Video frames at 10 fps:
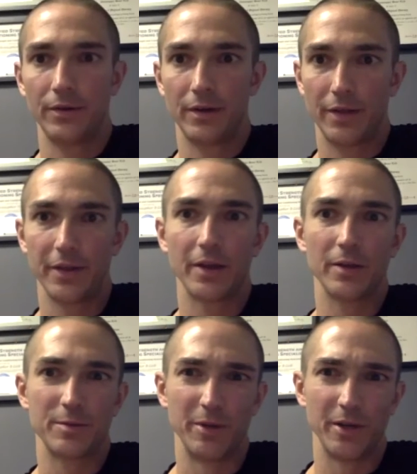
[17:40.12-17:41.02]
I think
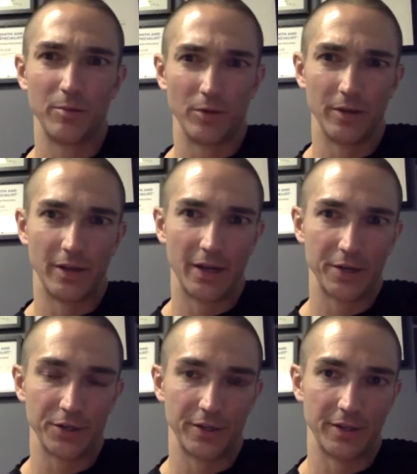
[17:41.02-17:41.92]
it's minimal
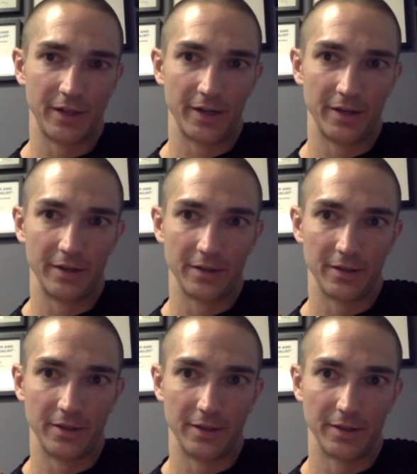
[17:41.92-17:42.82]
actually in
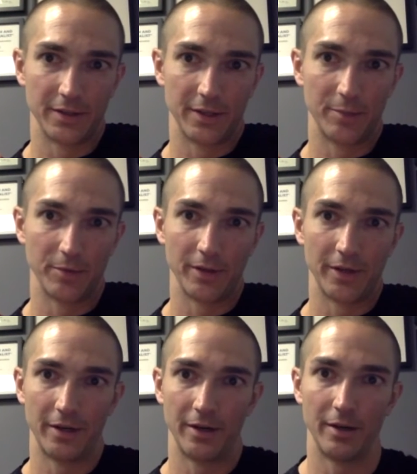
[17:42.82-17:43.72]
the example
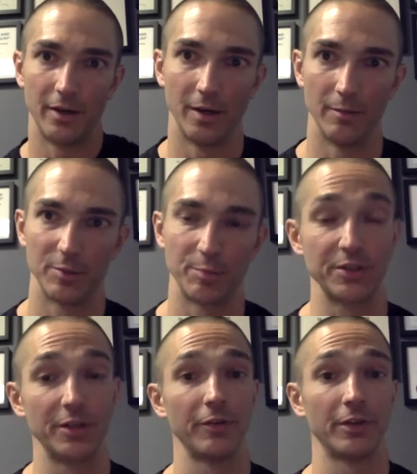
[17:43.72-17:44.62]
there,
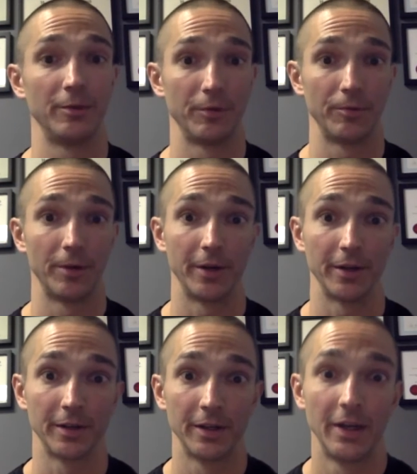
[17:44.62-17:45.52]
specifically with
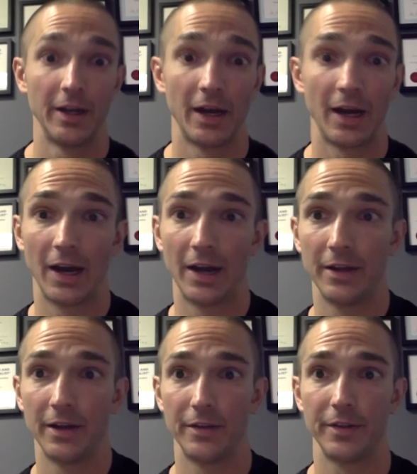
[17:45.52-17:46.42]
running.
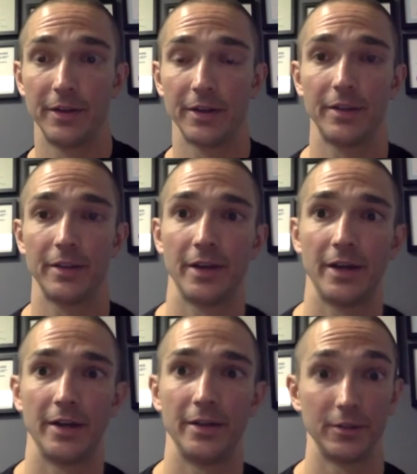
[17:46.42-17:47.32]
I think
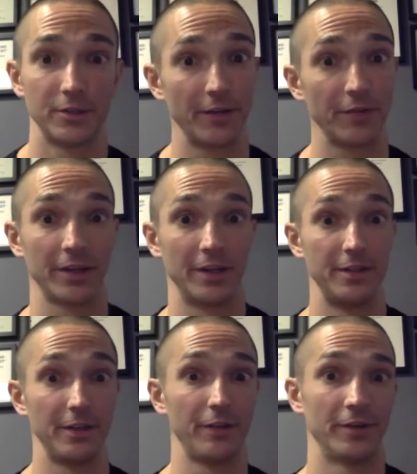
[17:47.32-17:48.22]
that there's definitely a
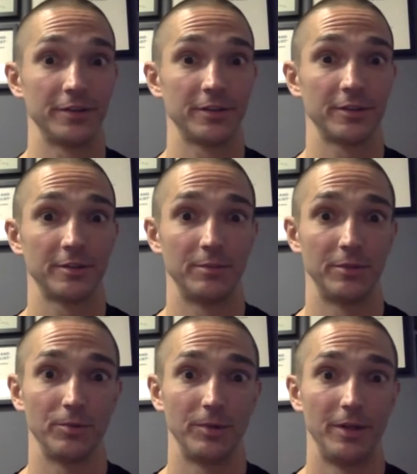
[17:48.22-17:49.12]
difference
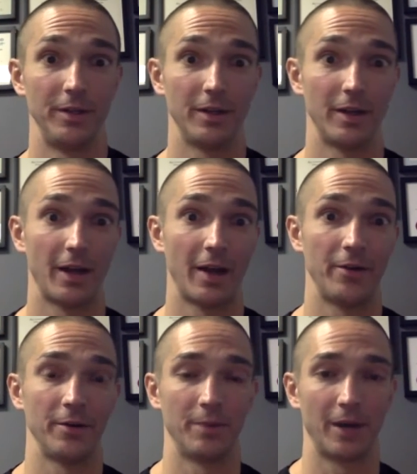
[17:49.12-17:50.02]
between how
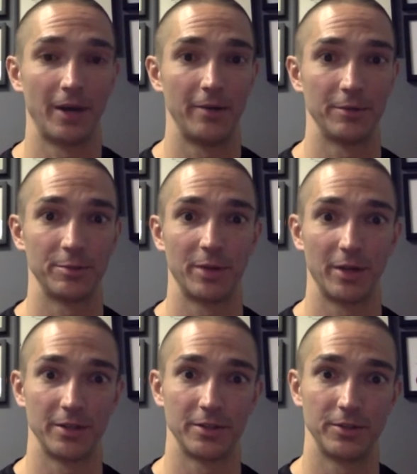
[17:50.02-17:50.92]
your body
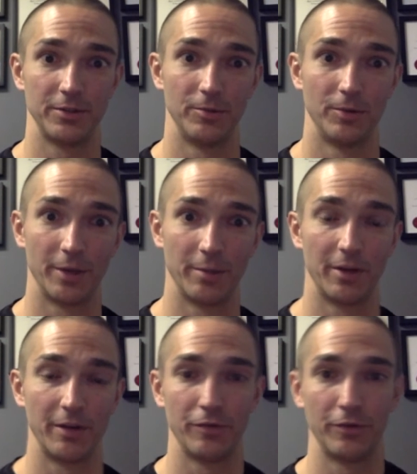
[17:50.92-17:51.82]
responds to running
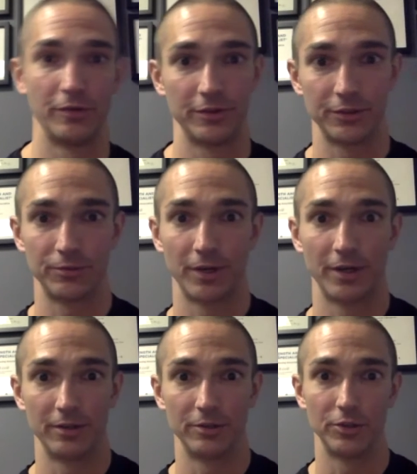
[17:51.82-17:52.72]
barefoot versus
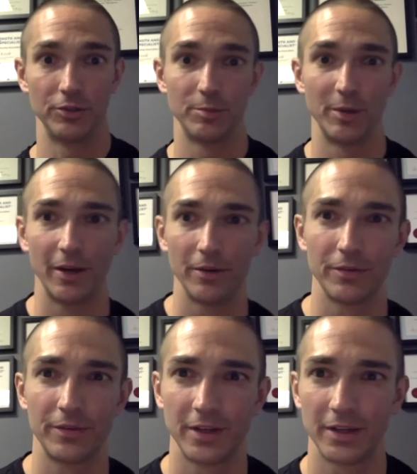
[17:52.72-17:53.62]
running in shoes, but I
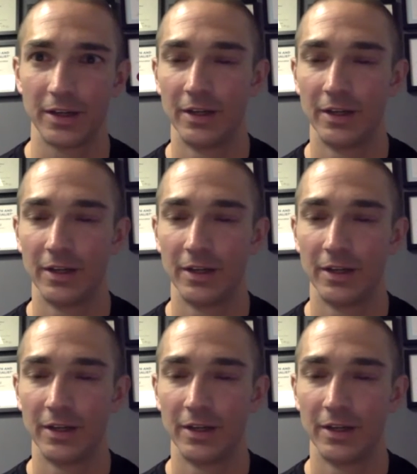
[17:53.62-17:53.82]
don't think